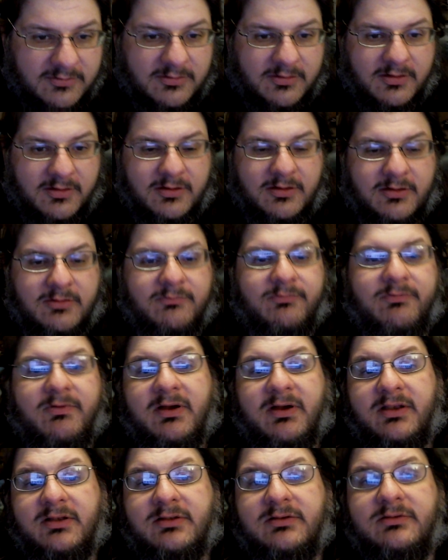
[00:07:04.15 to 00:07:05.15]
The
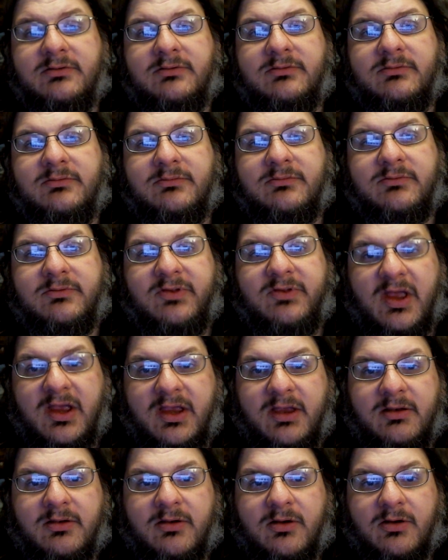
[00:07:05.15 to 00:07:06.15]
fucking
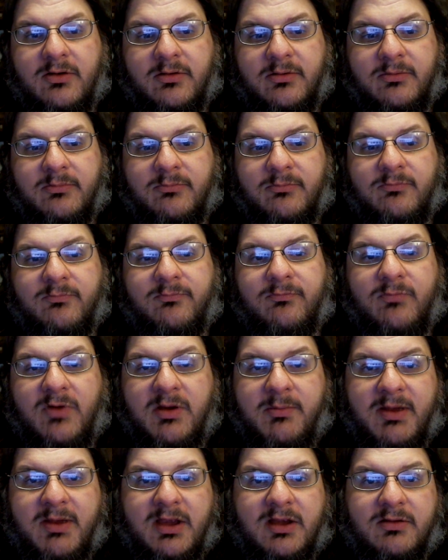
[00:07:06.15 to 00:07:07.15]
second or the
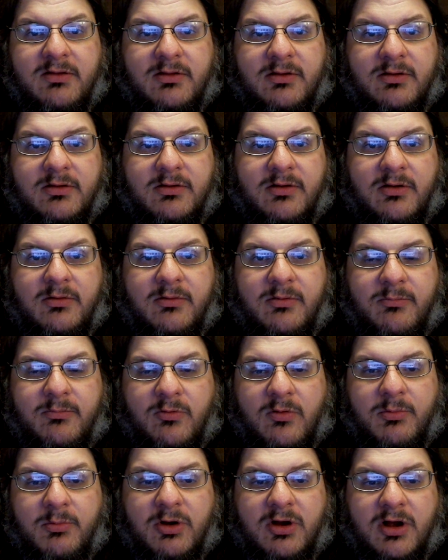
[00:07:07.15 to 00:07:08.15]
remake of the
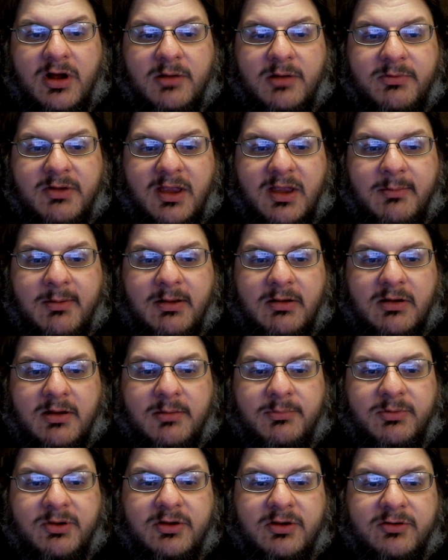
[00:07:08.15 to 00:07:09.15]
RoboCop that came out a
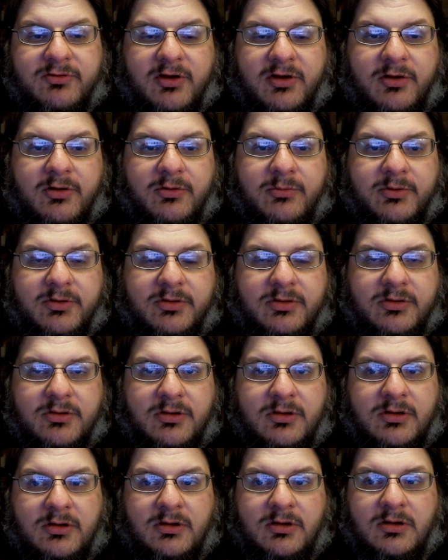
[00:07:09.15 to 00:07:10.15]
couple years ago with,
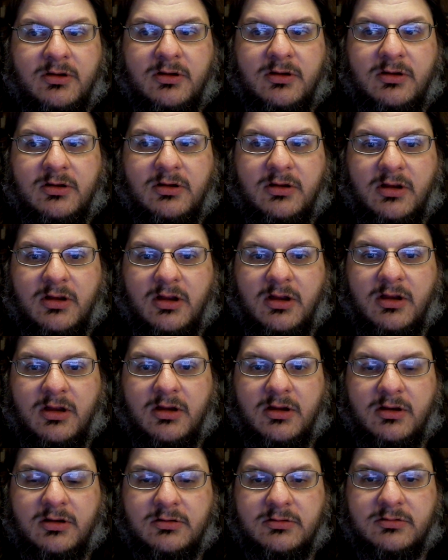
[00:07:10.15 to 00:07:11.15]

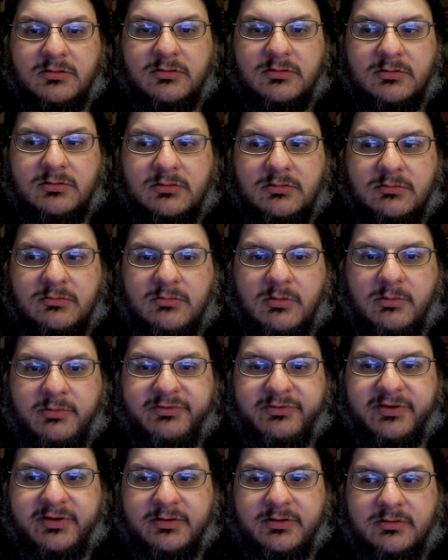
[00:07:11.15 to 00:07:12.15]
what
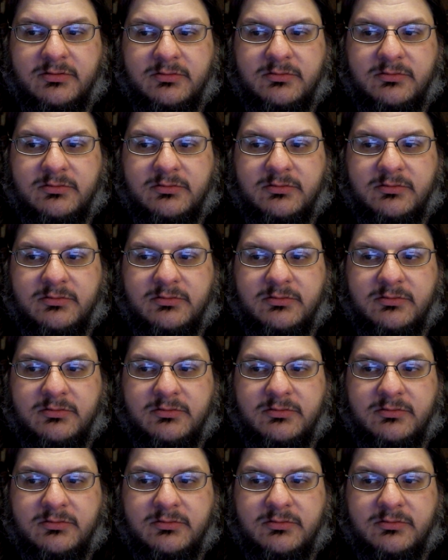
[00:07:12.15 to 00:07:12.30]
was it?